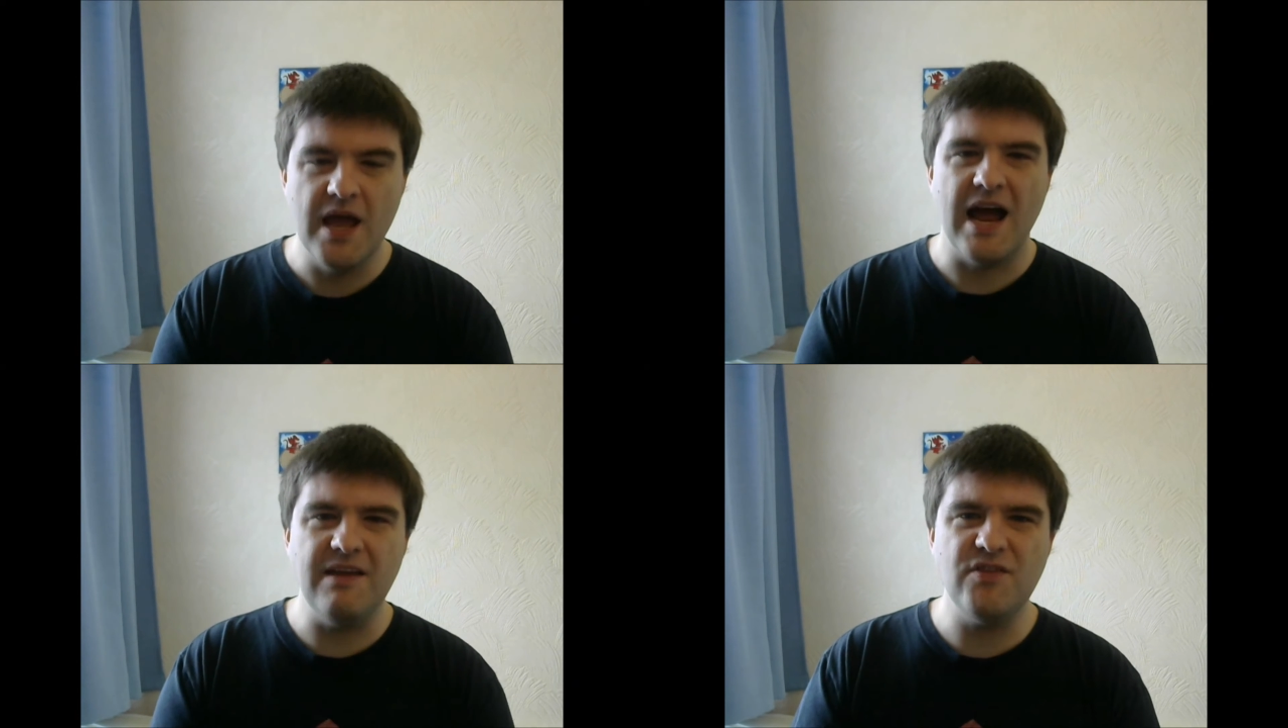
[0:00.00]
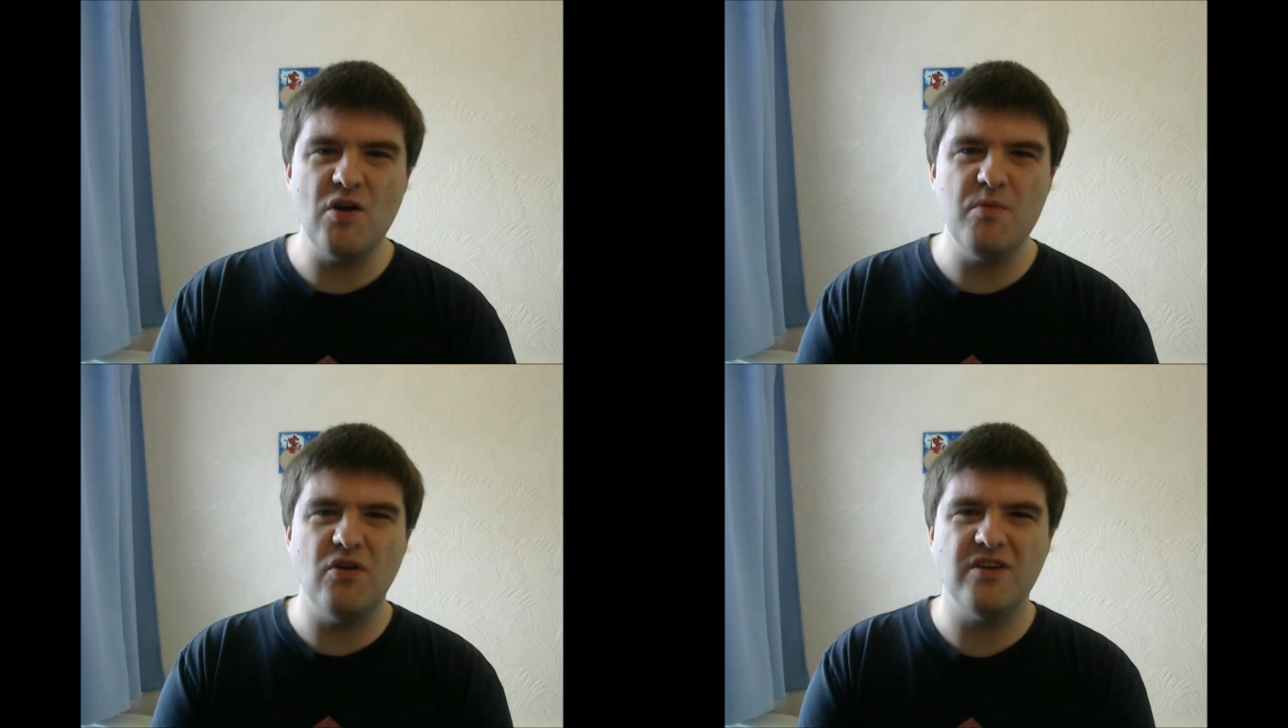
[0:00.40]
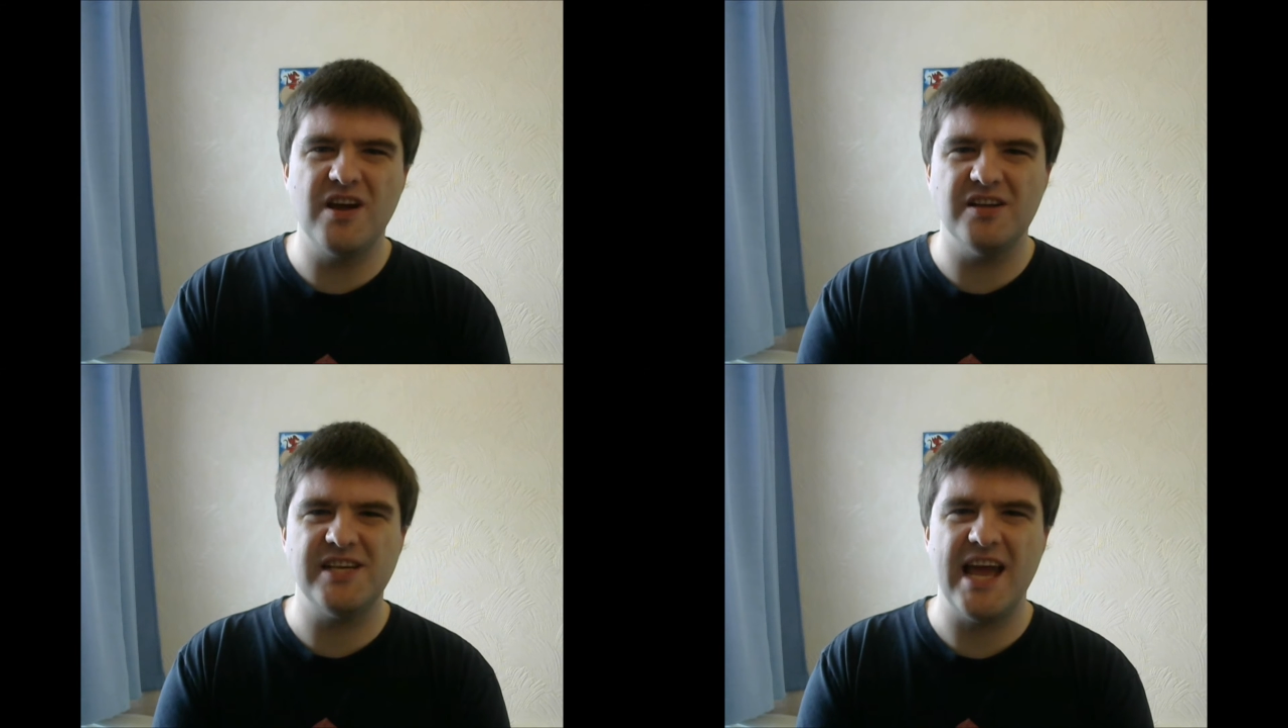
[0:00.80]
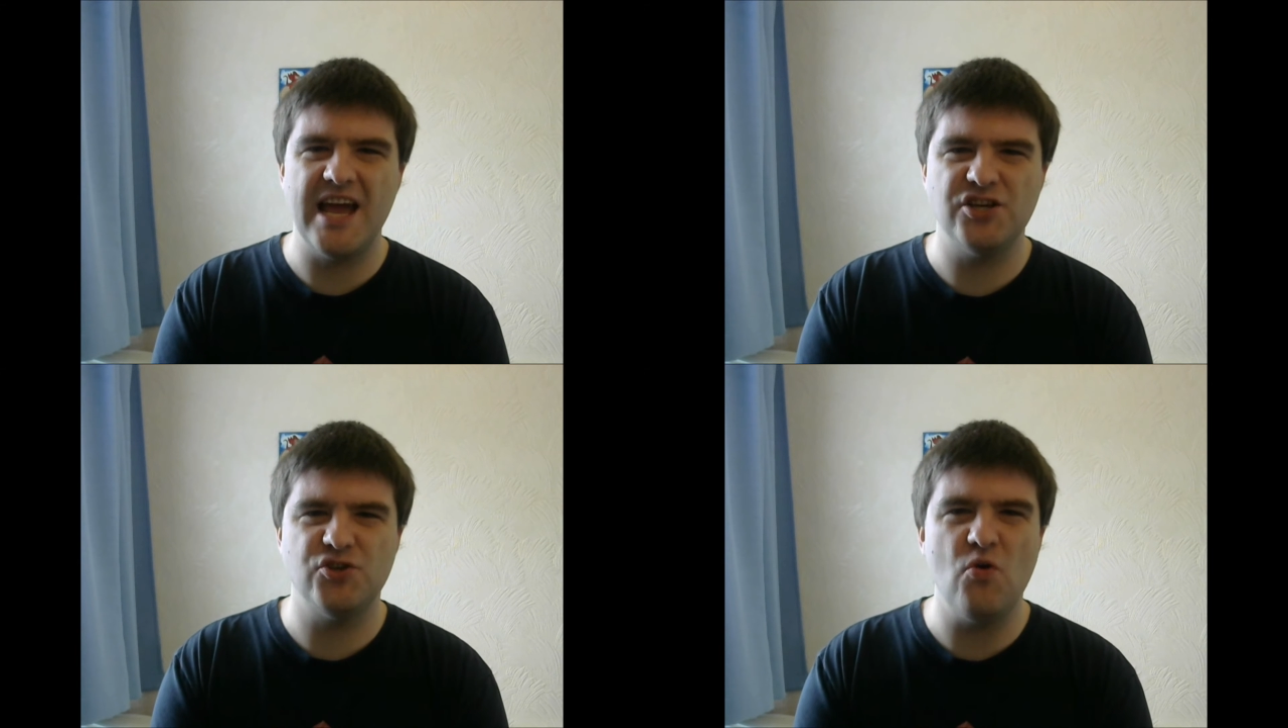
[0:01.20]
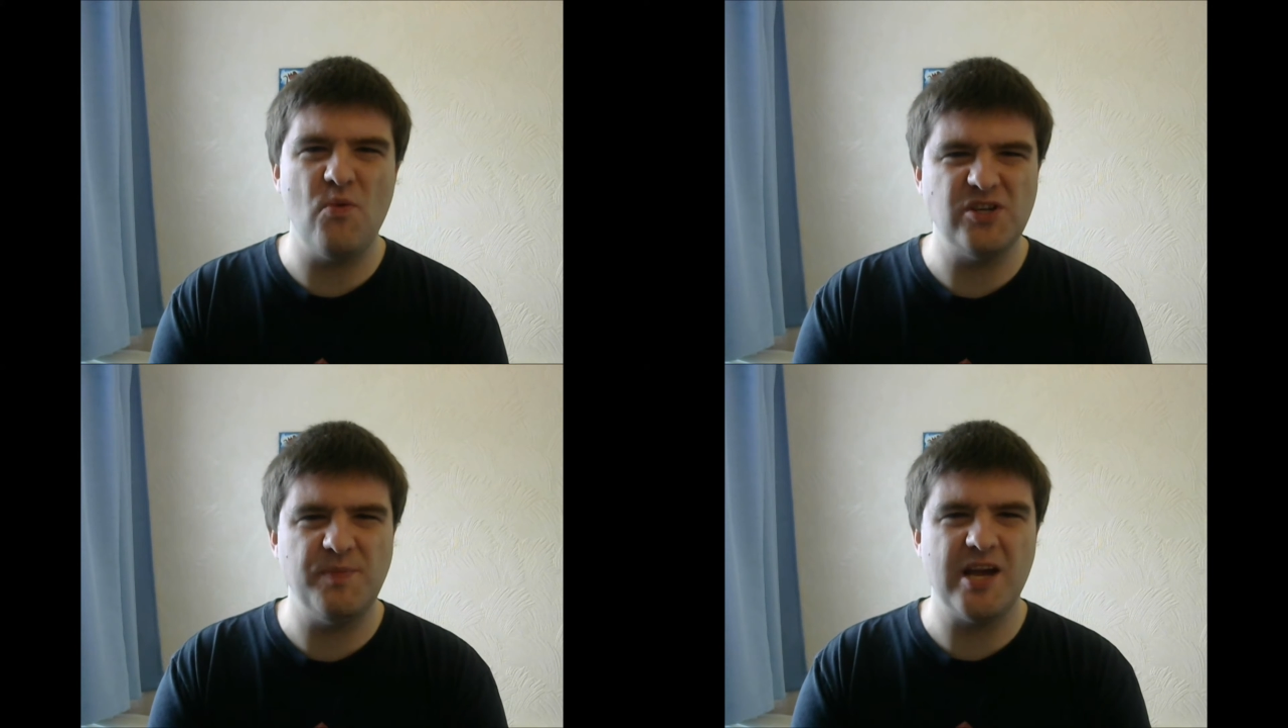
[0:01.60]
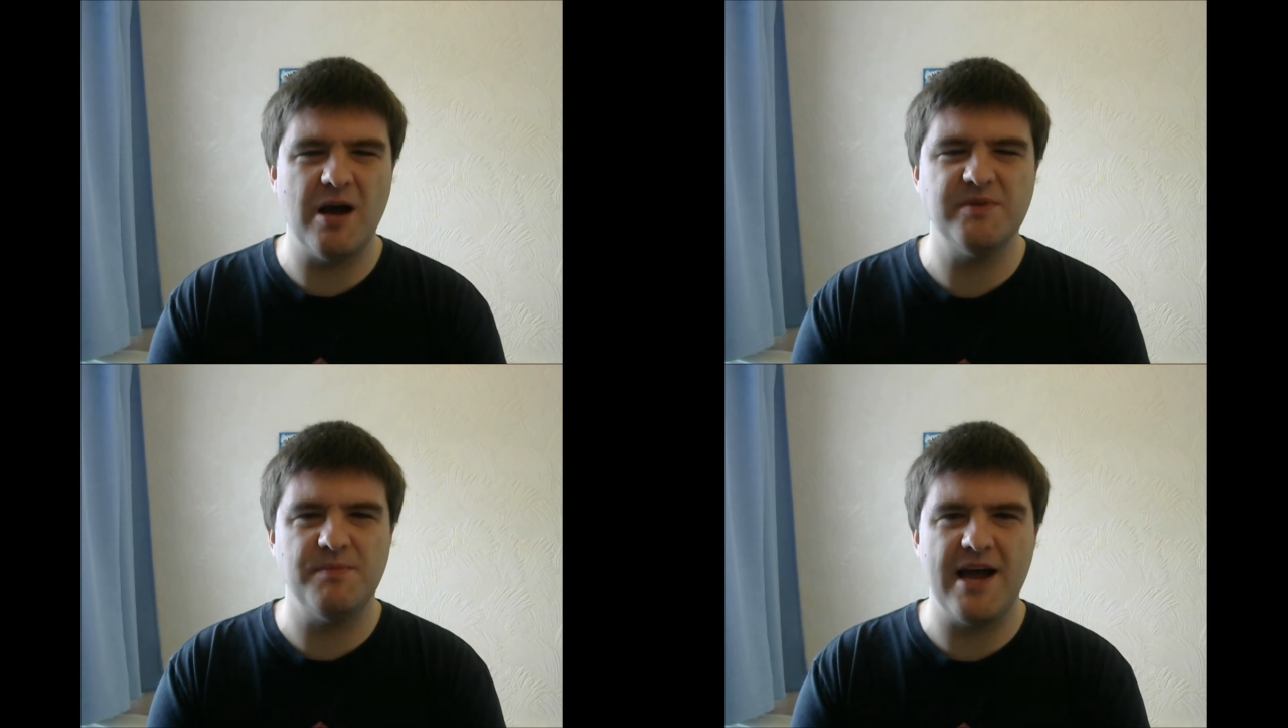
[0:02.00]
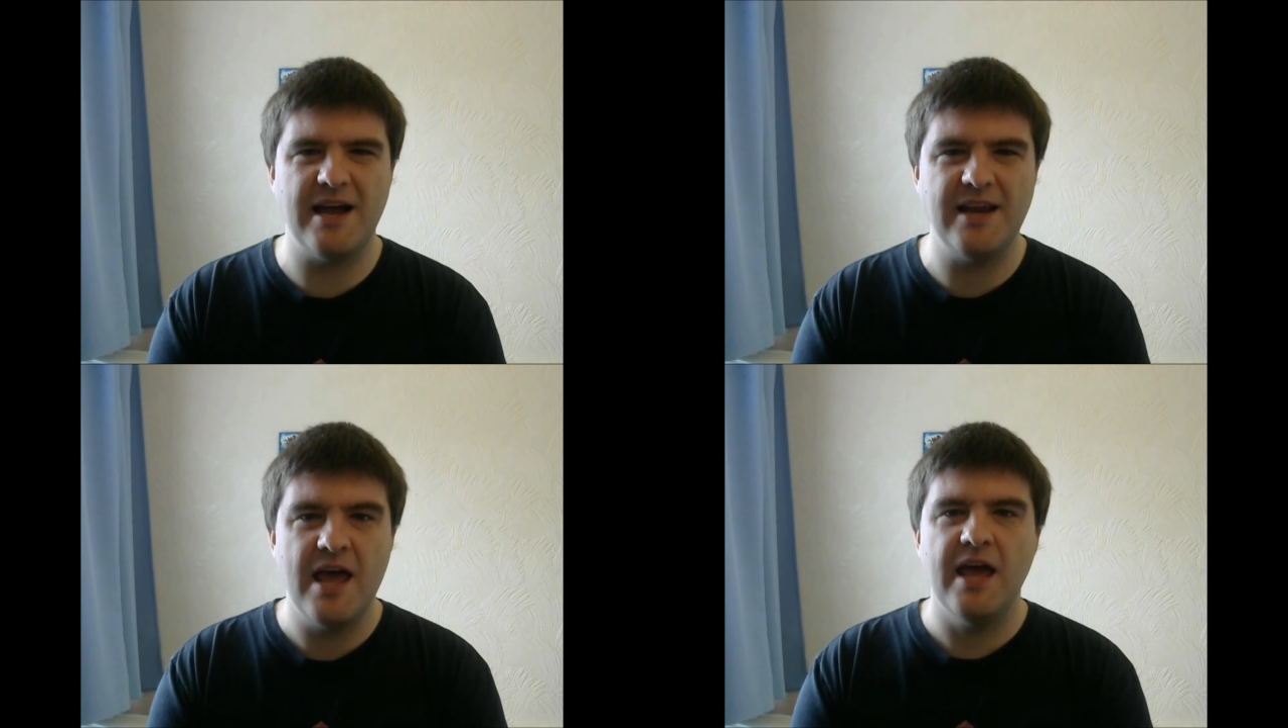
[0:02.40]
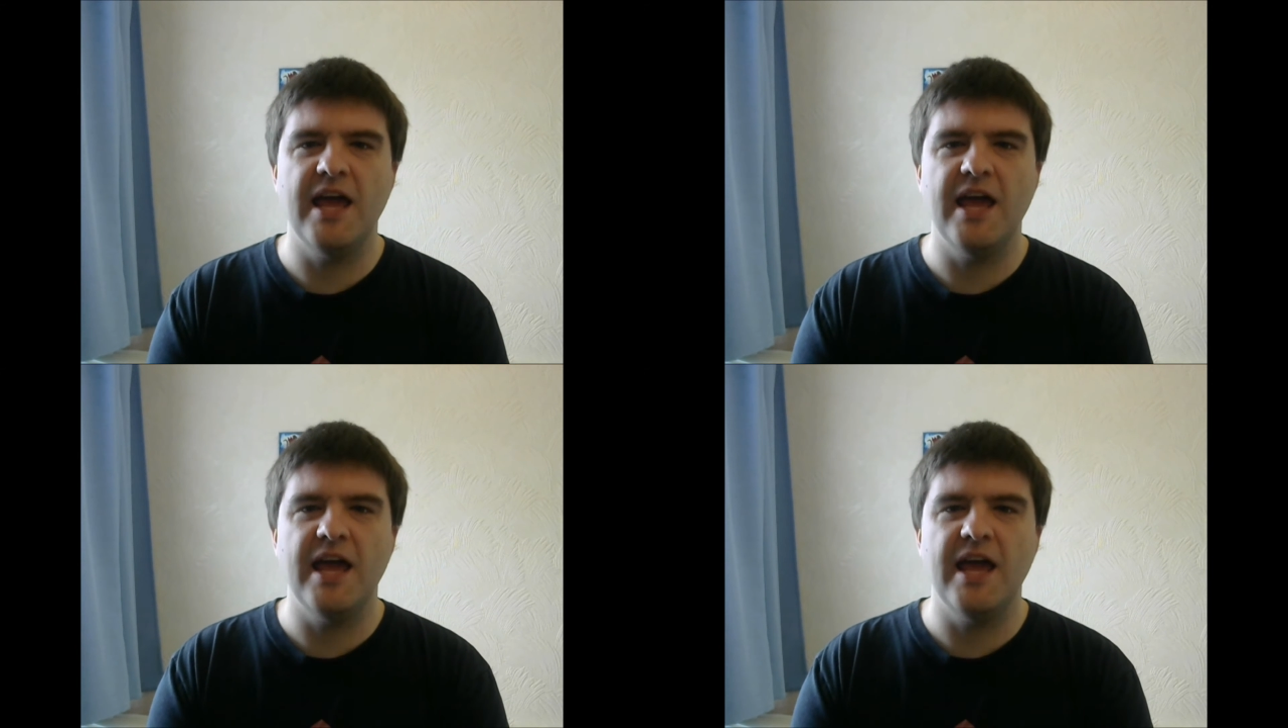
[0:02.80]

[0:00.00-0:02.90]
And even though Mulan cuts her hair short when she becomes a man,